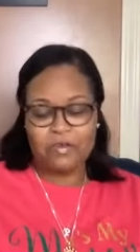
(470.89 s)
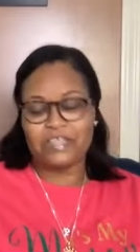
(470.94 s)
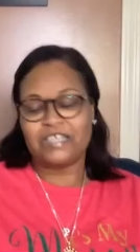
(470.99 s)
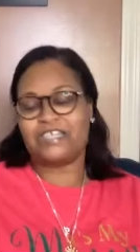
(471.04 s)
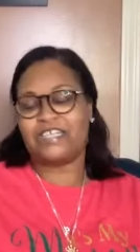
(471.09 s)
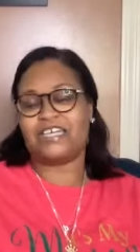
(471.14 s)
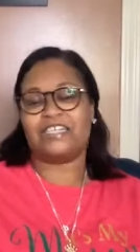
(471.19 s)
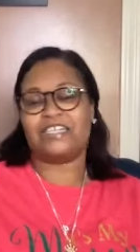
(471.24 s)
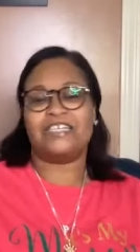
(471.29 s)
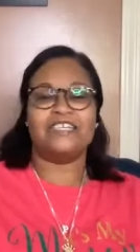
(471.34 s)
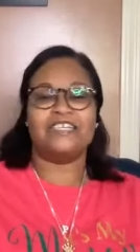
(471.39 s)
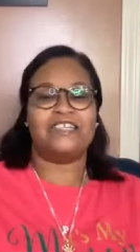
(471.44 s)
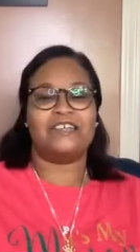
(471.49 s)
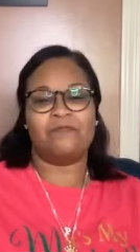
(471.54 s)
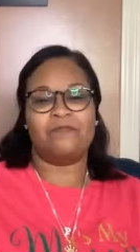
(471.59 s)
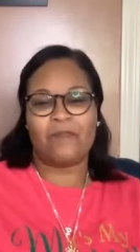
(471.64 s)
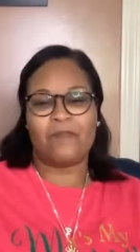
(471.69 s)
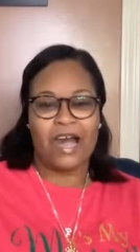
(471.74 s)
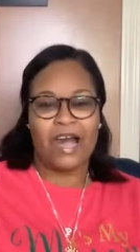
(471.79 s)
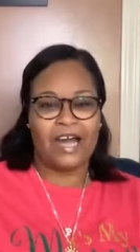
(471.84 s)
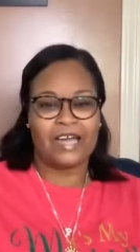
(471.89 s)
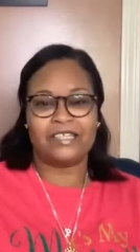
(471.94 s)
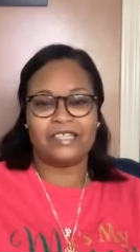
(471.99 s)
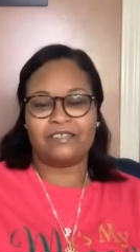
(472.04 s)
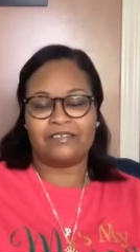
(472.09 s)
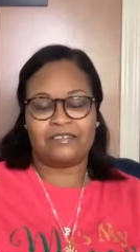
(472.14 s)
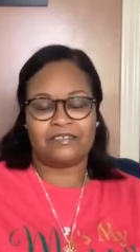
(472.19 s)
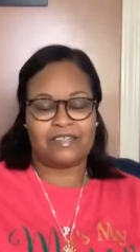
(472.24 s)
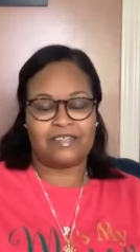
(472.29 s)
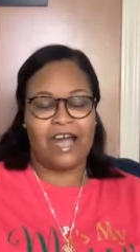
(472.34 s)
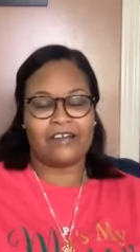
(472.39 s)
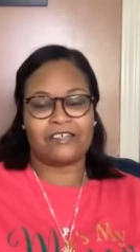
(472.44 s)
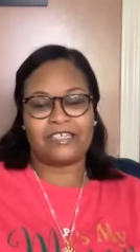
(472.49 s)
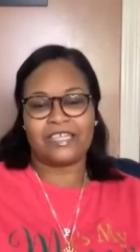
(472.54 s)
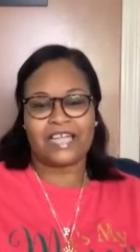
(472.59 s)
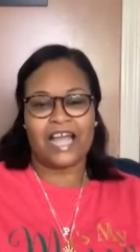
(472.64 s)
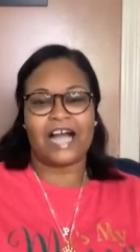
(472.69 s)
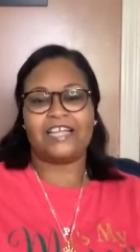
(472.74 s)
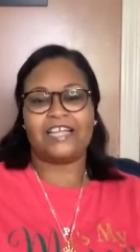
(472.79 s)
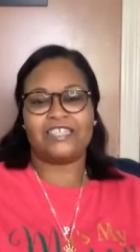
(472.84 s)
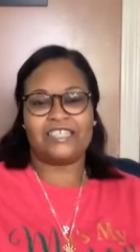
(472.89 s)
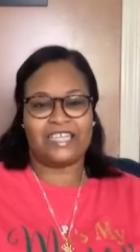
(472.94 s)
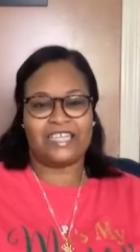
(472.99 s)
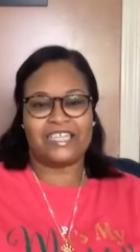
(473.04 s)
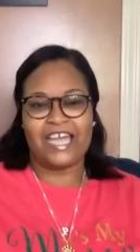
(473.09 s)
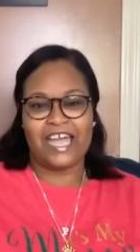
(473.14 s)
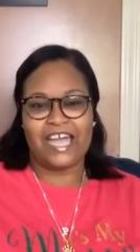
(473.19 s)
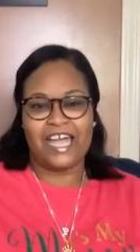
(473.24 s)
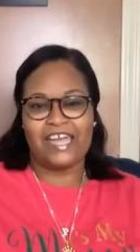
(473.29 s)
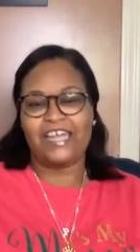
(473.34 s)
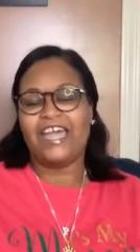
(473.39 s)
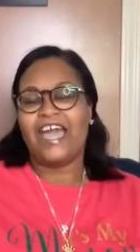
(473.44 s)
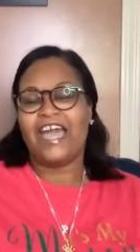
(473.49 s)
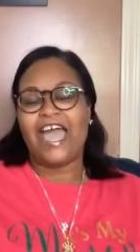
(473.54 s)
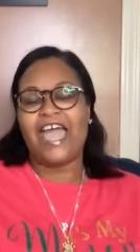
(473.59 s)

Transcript: one sixty, some odd thousand dollars in debt.